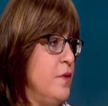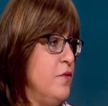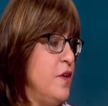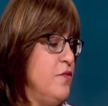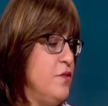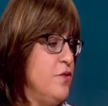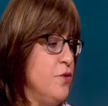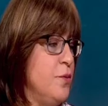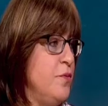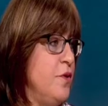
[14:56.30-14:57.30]
that sets the
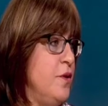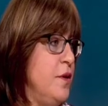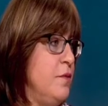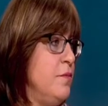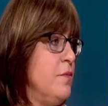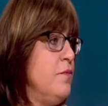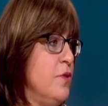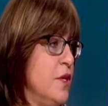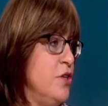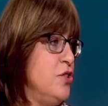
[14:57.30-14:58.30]
terms of the
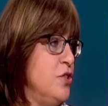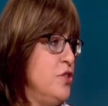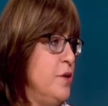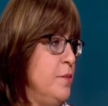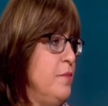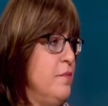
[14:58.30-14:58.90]
relationship.